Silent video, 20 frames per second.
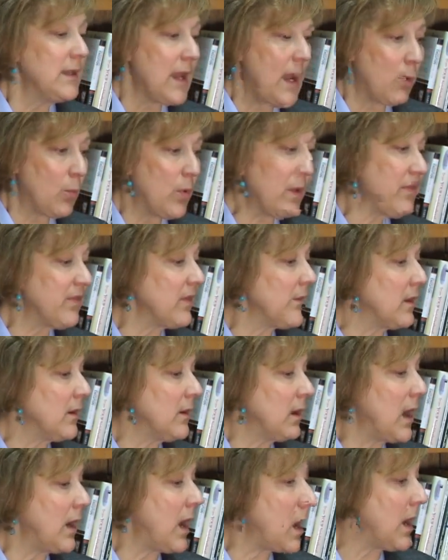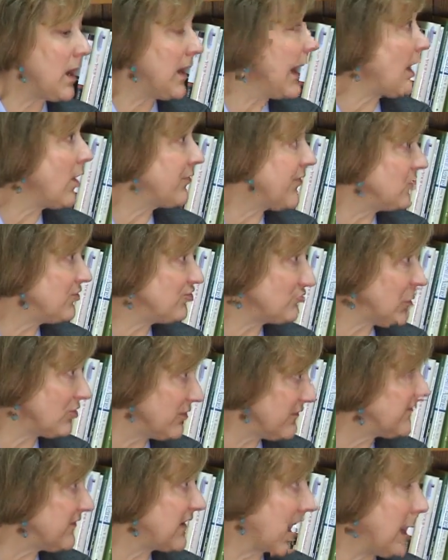Now, with the health
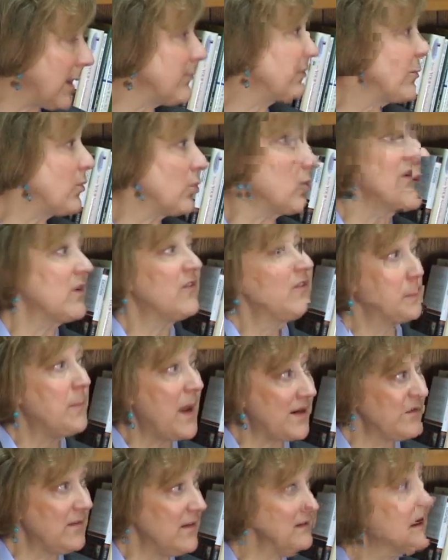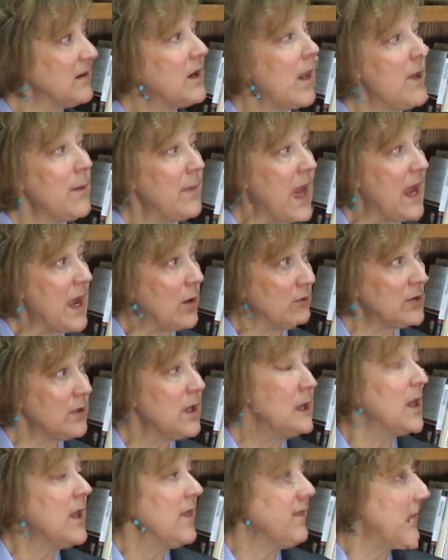insurance scams that we're expecting to come out,
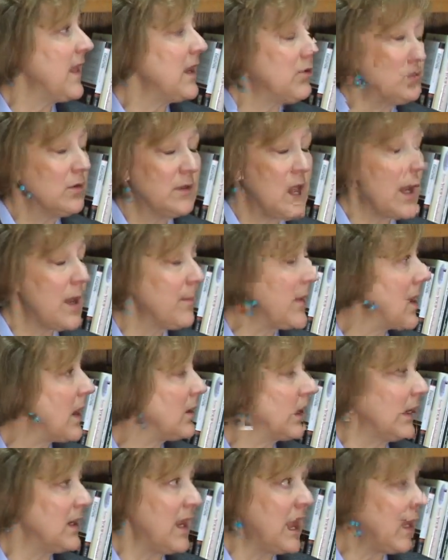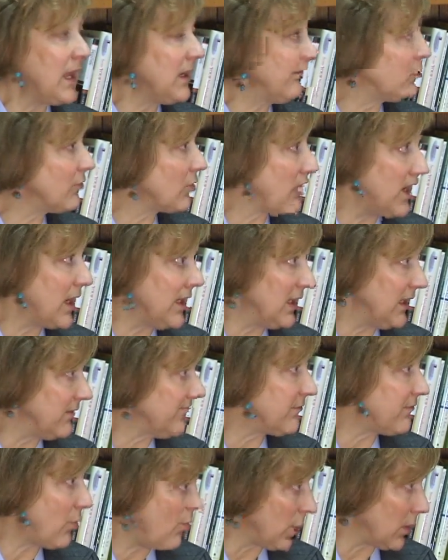they could come out in any variety of
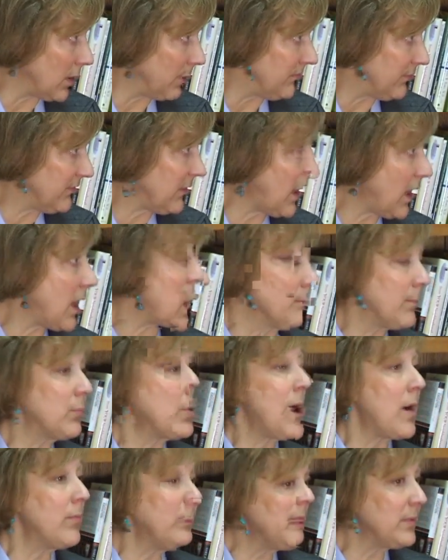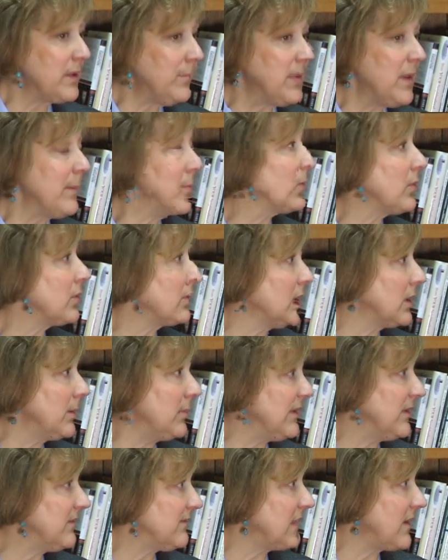forms. Probably people are going to
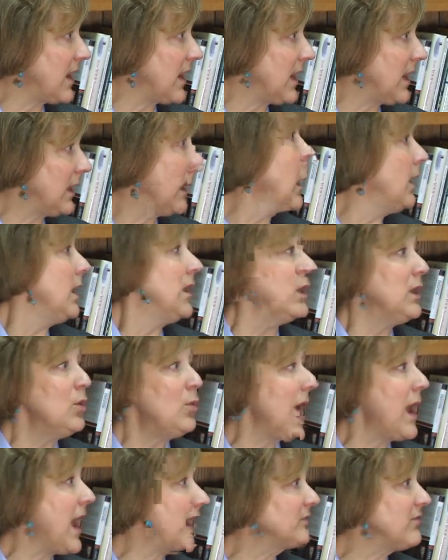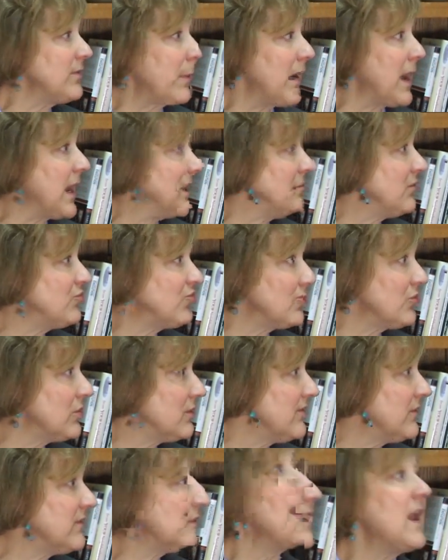be saying, you have to buy
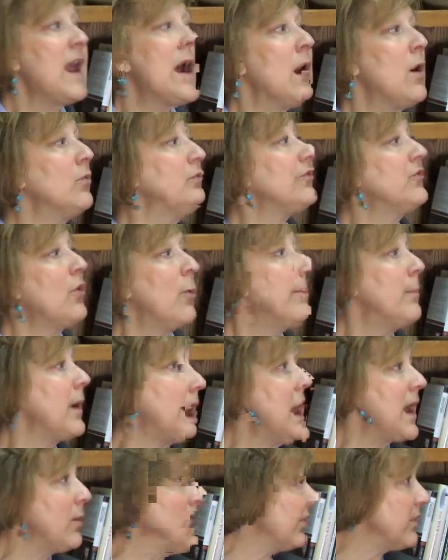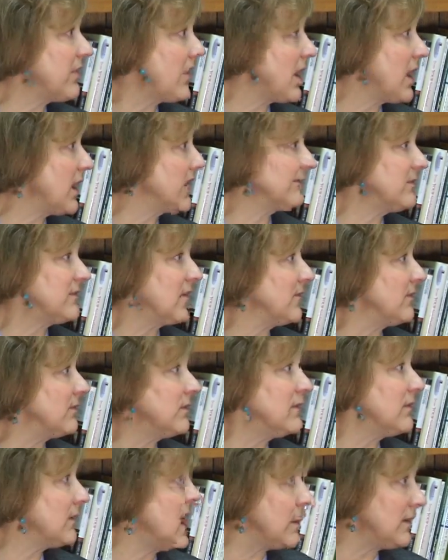insurance now, so buy with us,
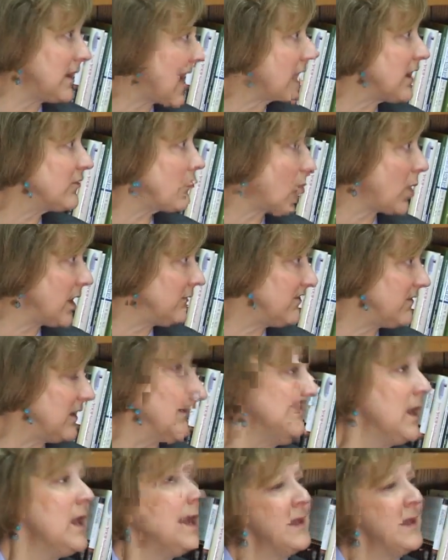and X, Y, and Z.